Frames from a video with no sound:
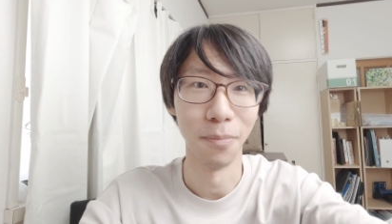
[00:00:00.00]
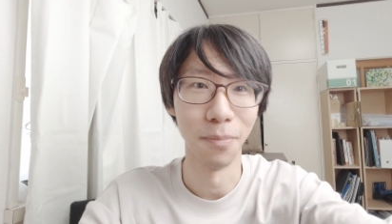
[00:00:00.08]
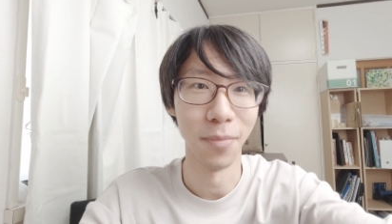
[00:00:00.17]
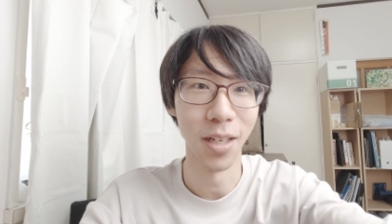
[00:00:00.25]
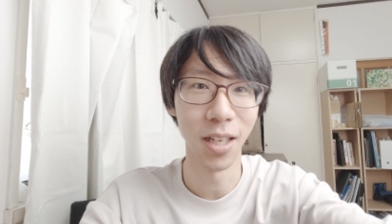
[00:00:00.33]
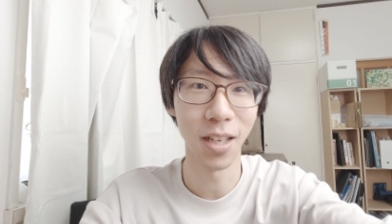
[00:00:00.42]

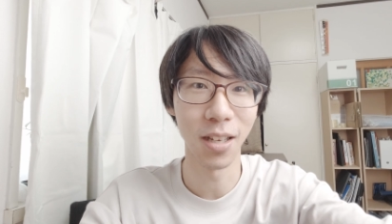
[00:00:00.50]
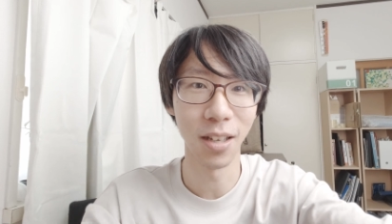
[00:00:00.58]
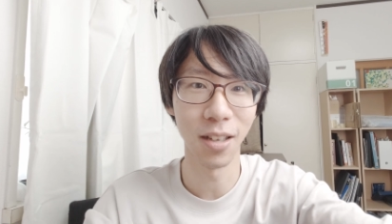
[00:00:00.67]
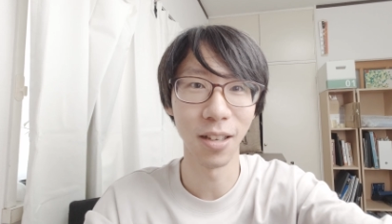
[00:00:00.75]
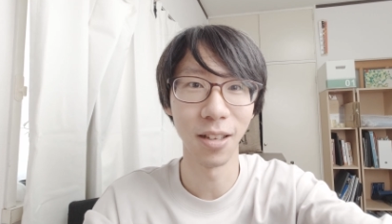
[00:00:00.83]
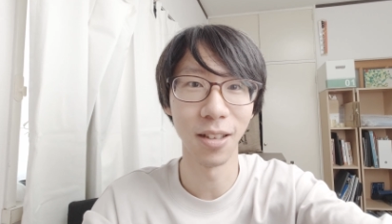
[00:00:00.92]

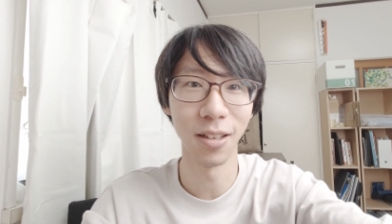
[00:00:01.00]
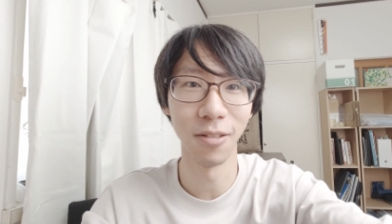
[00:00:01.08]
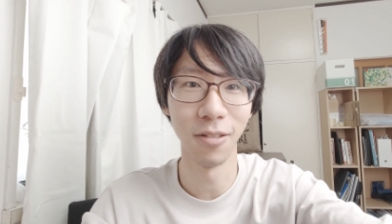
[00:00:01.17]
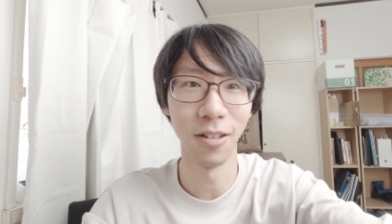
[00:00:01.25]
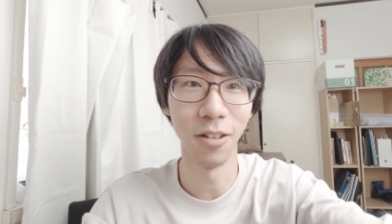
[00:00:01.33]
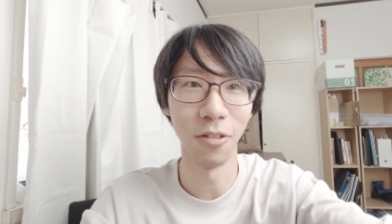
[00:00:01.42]
Mic.
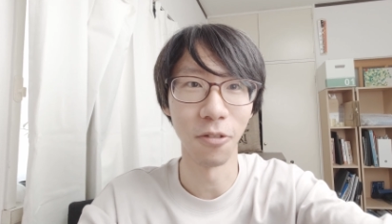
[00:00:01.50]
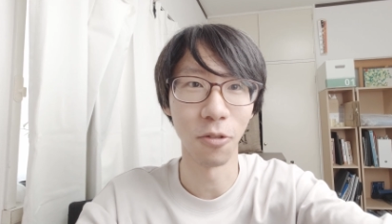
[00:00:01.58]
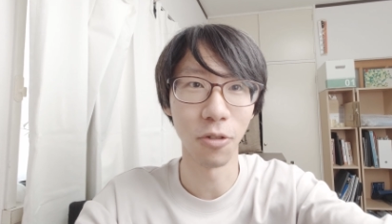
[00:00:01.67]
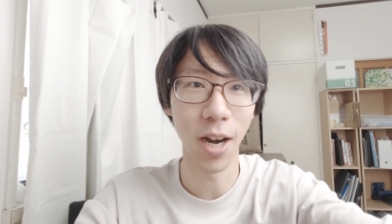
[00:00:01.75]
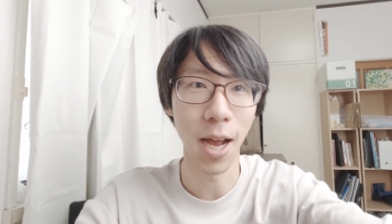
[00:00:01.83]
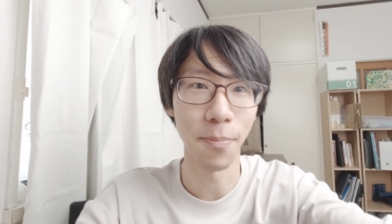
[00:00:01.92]
Oh
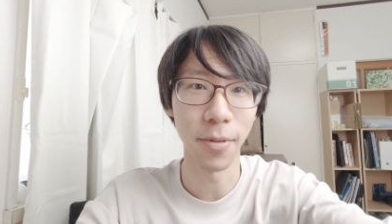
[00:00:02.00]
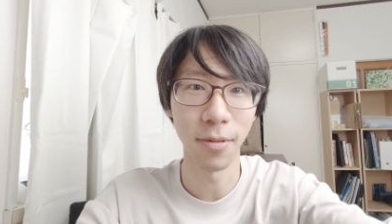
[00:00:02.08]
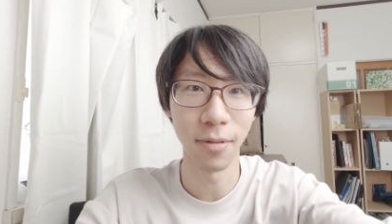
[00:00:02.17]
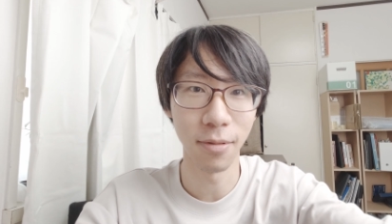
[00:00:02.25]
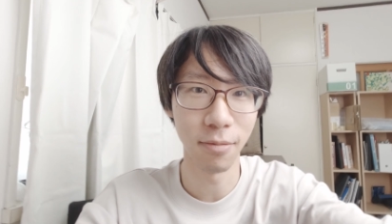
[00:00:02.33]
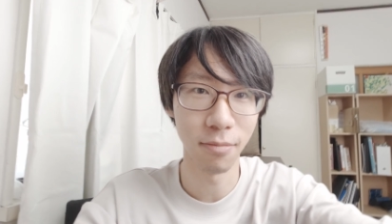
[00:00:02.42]
crap.
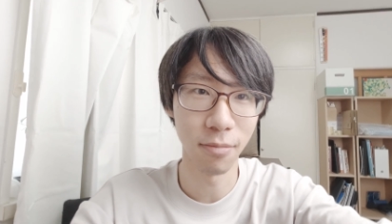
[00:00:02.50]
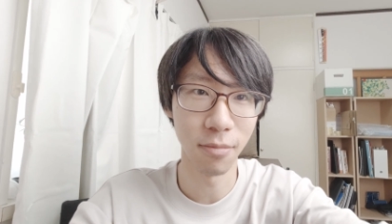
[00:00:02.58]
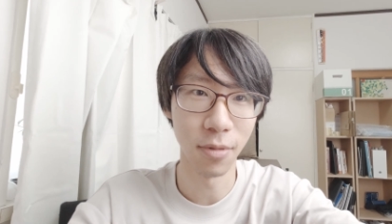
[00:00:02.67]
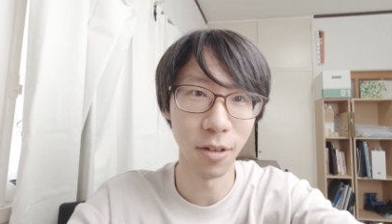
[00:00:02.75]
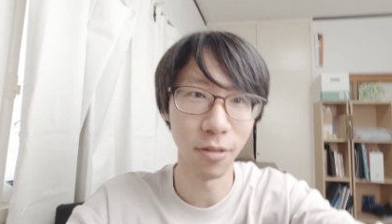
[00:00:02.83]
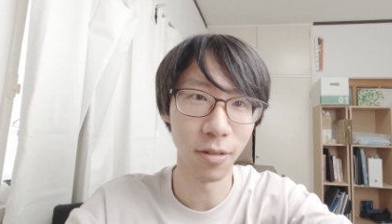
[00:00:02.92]

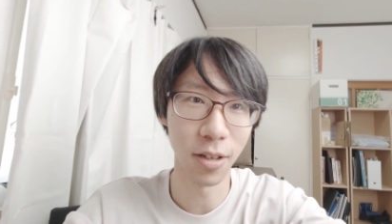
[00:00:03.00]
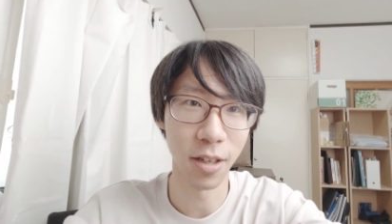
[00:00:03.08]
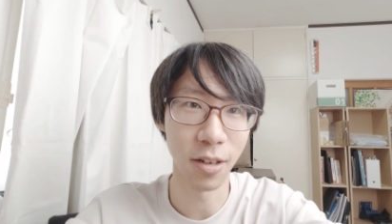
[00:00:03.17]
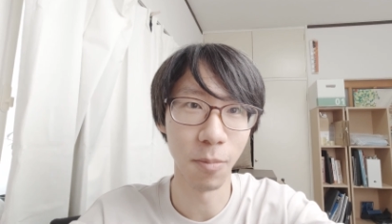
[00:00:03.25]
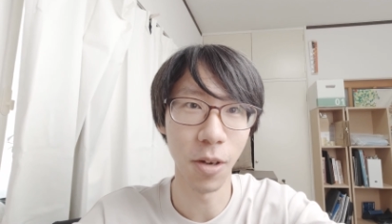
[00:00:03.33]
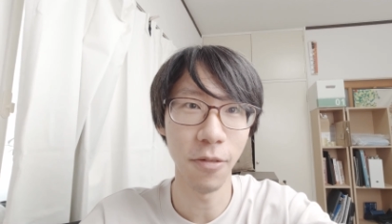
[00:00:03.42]
Oh,
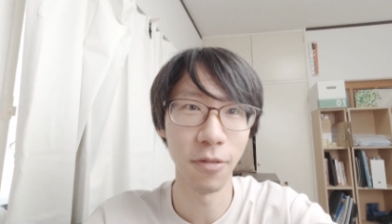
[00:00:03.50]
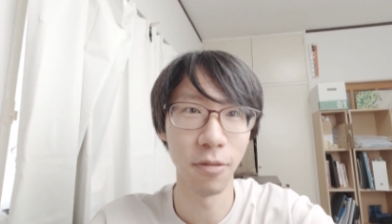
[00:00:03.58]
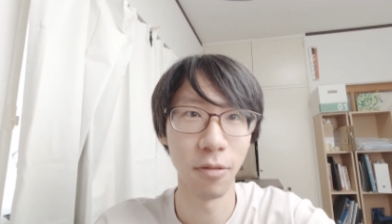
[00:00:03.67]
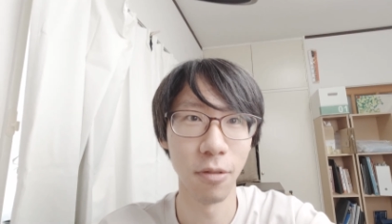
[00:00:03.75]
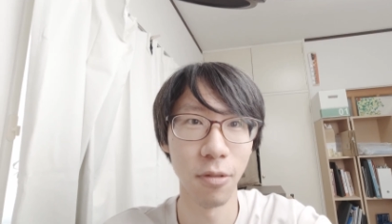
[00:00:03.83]
does it come off?